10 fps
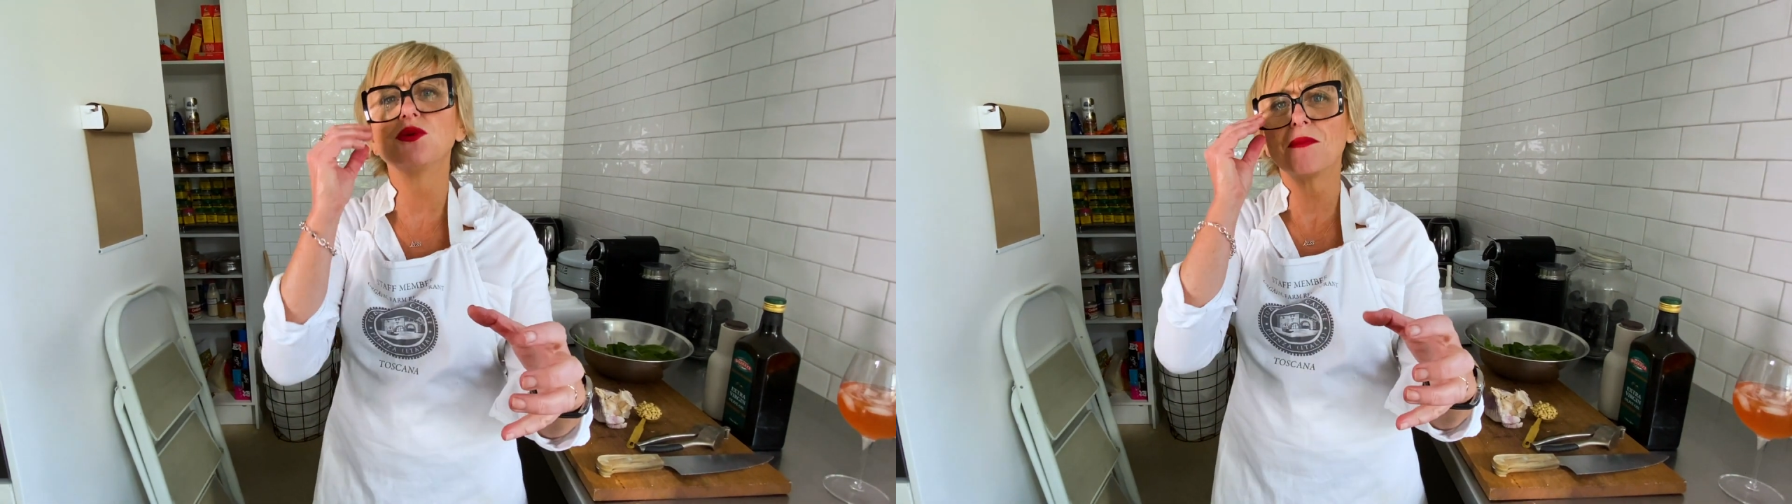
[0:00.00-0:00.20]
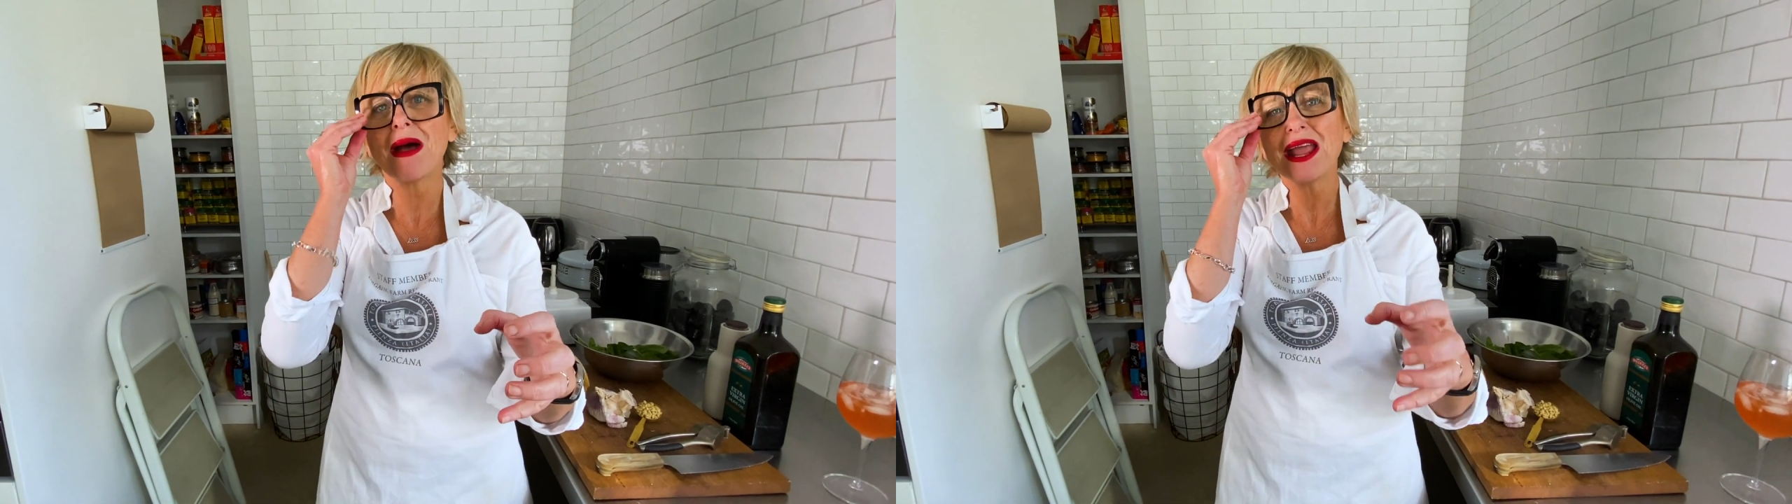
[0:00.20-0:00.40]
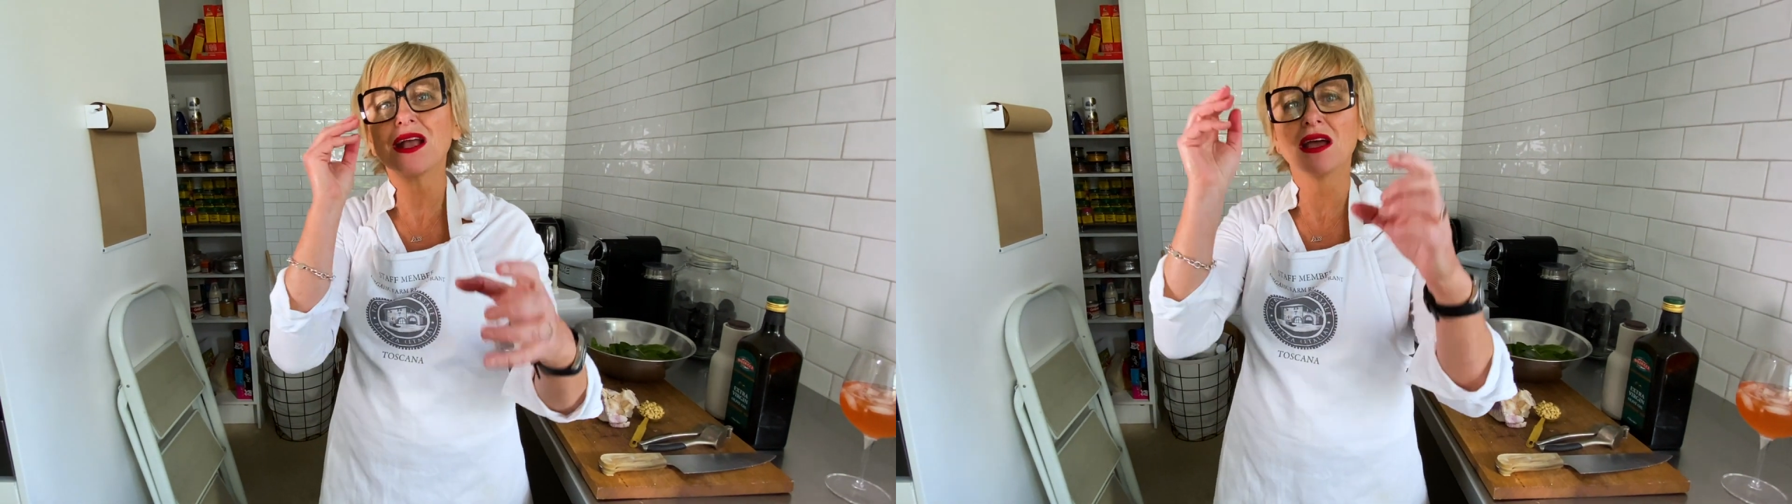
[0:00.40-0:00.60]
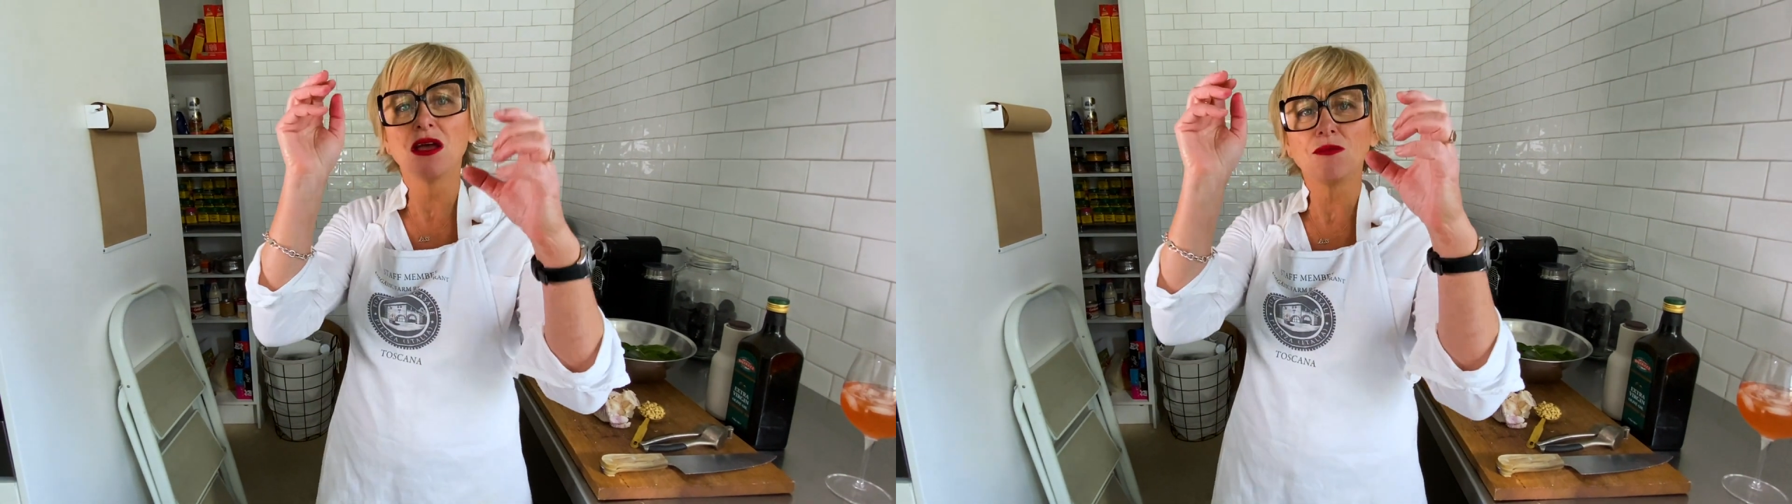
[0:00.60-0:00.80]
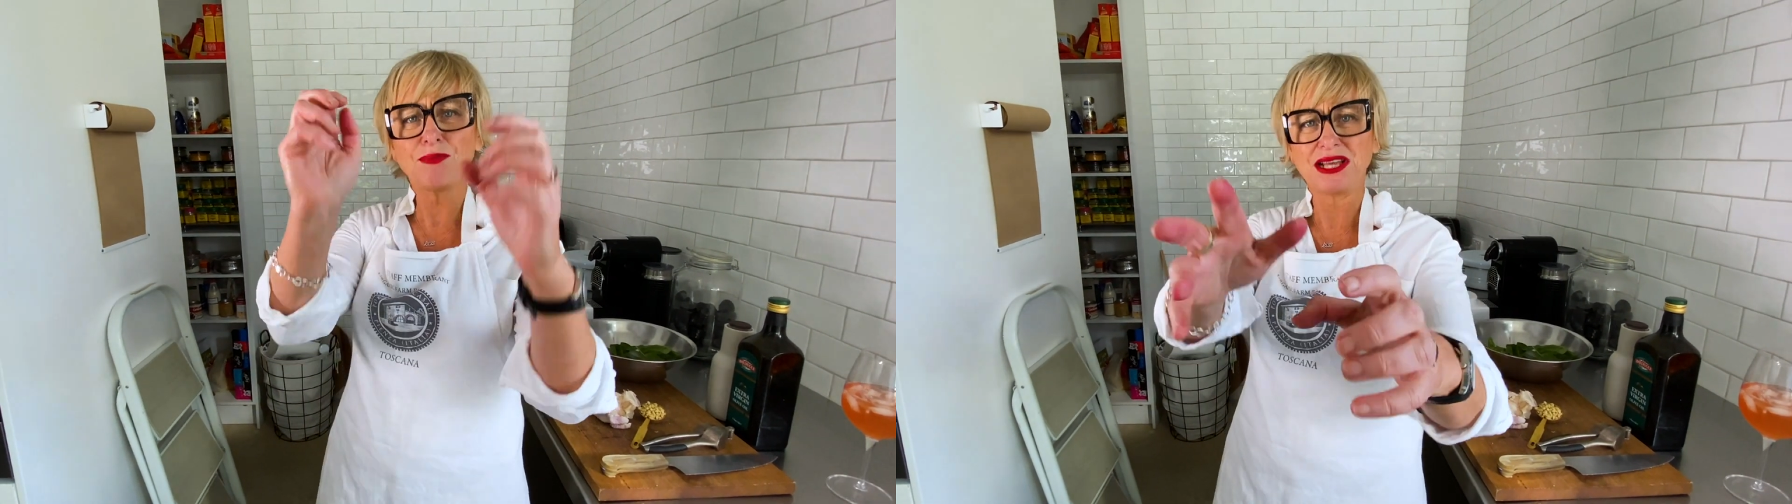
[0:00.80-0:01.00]
make
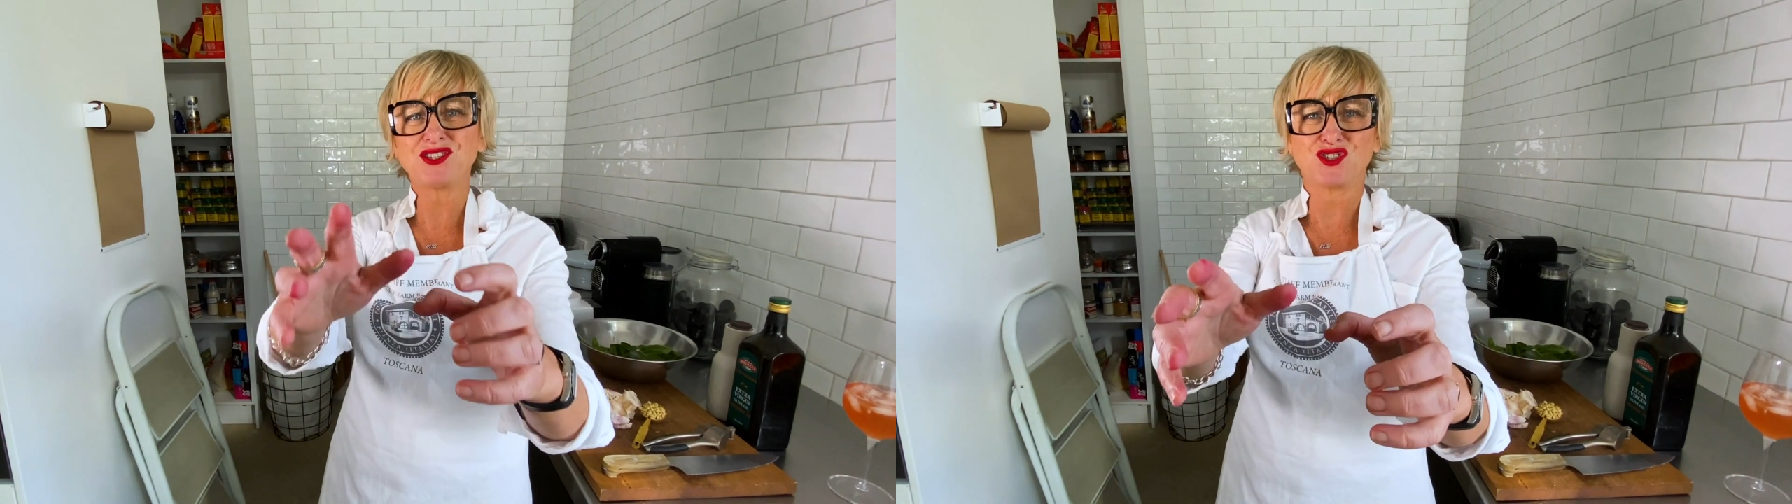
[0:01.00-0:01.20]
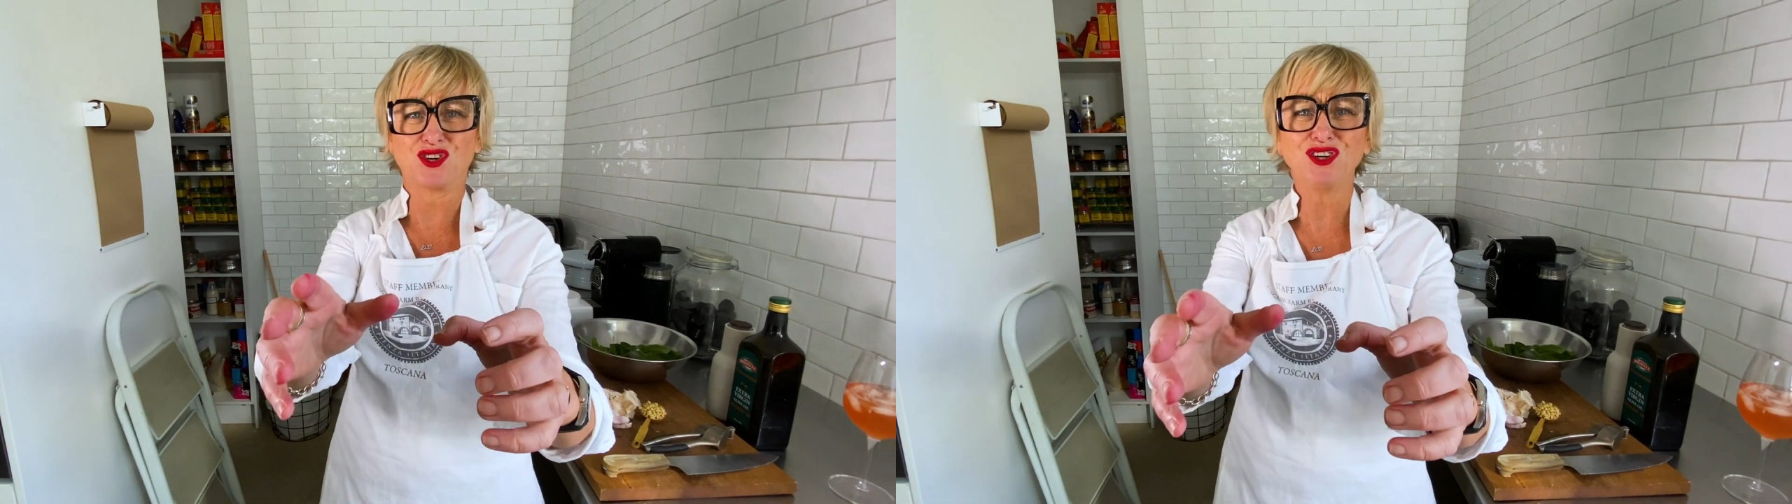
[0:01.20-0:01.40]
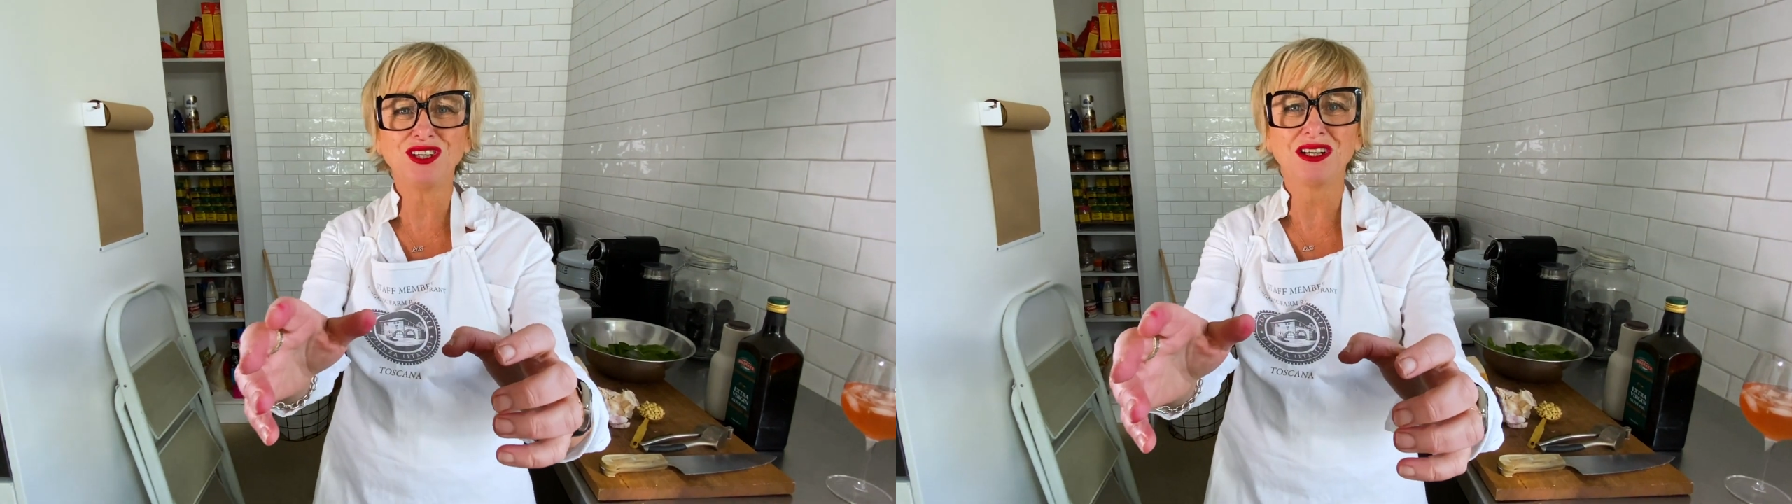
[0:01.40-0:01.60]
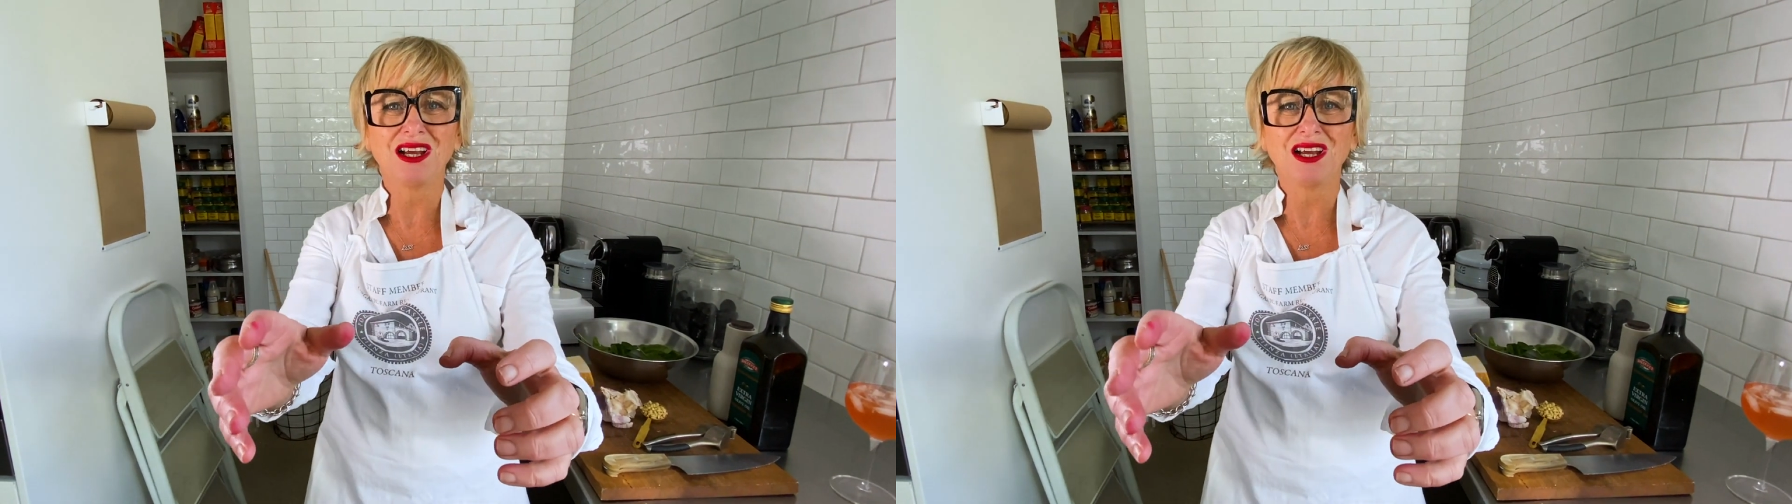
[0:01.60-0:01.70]
pesto,